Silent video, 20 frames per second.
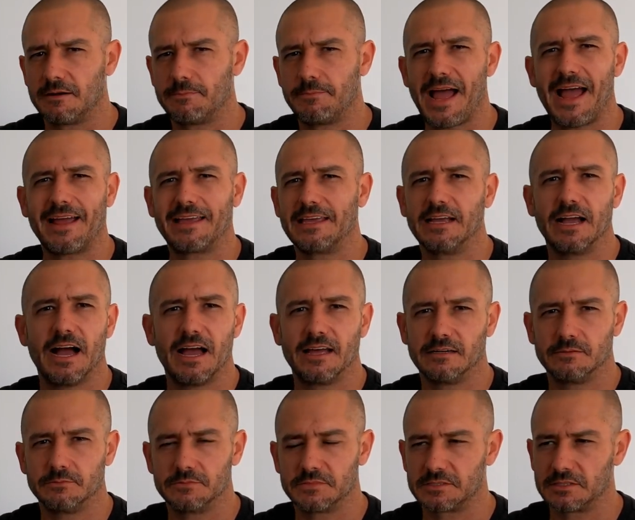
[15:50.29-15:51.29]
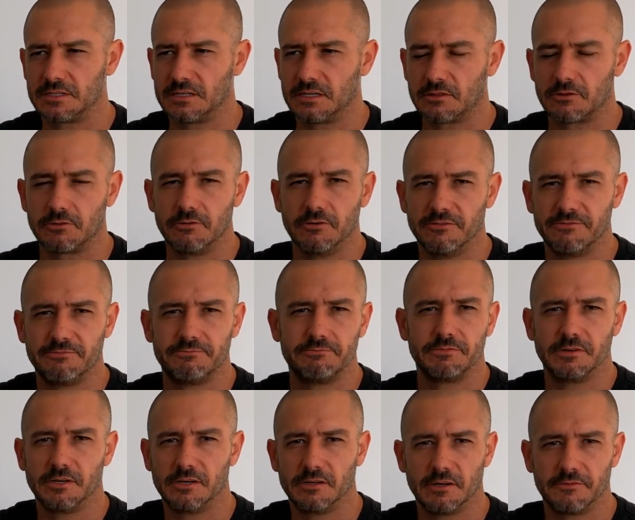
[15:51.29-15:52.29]
packing items through
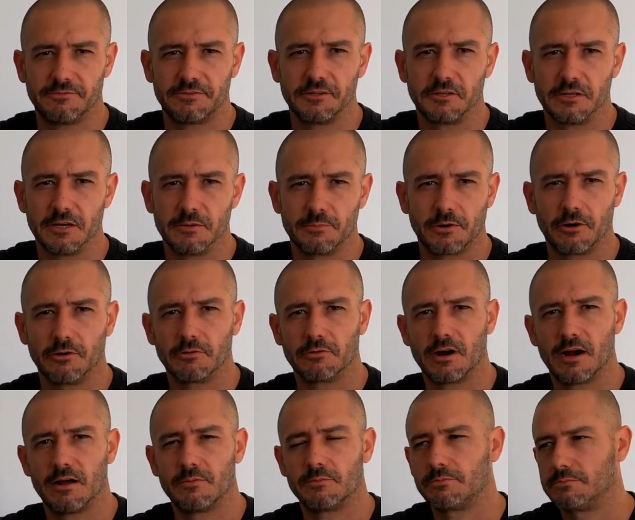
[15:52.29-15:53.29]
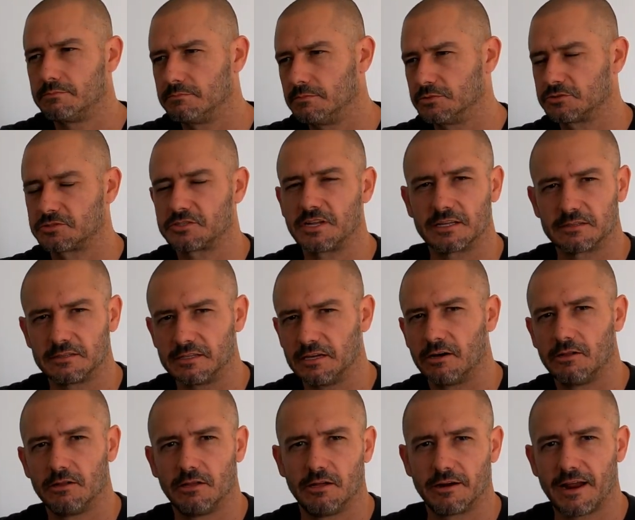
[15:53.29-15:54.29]
an affiliate program, most likely
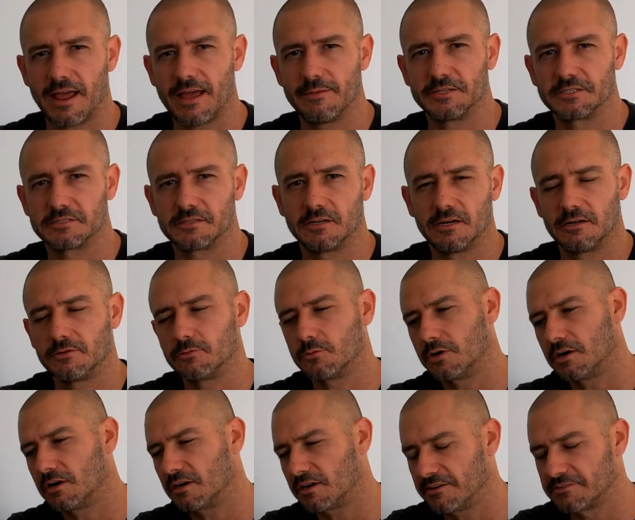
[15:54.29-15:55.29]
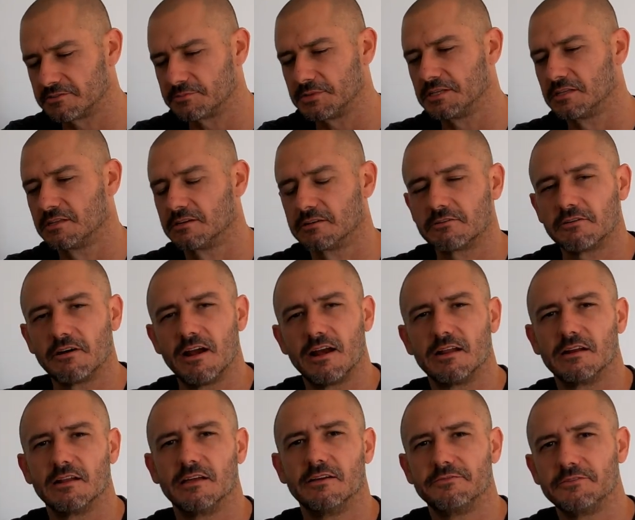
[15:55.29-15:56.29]
all on Amazon, where it gives me a little
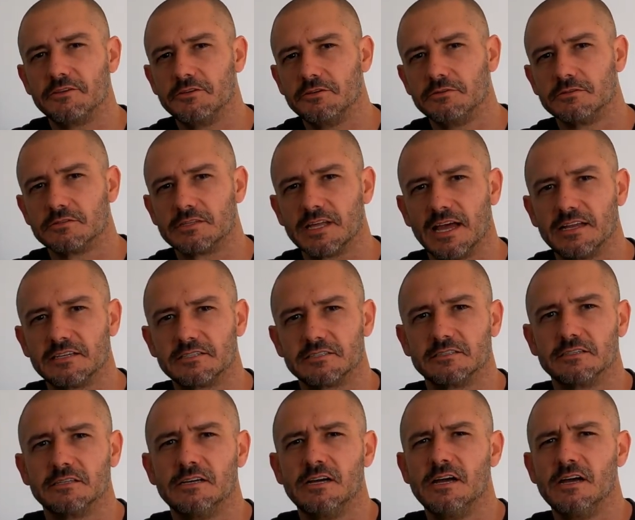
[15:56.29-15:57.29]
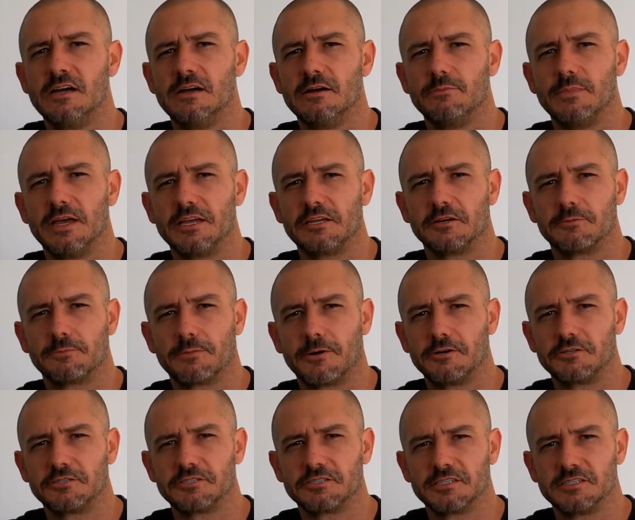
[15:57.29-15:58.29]
credit if you use that to make your
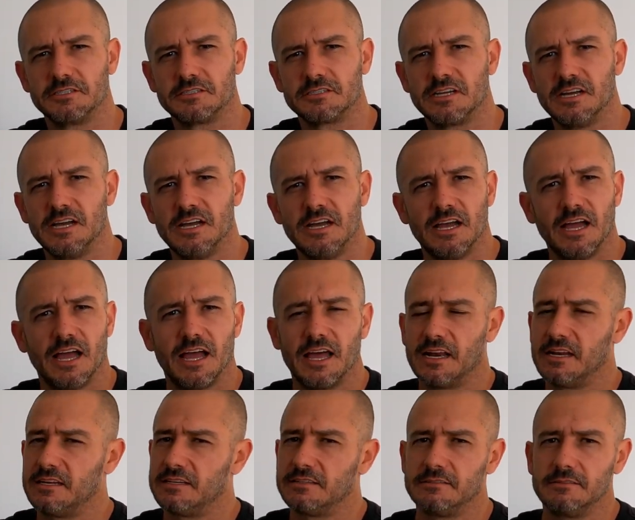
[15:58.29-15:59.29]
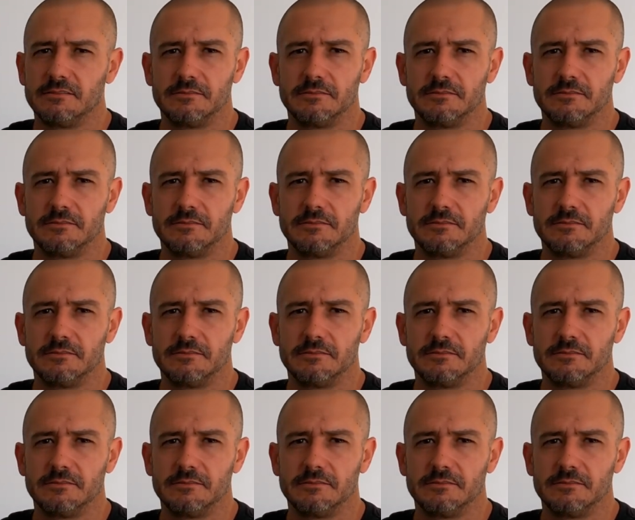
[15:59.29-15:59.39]
purchases, and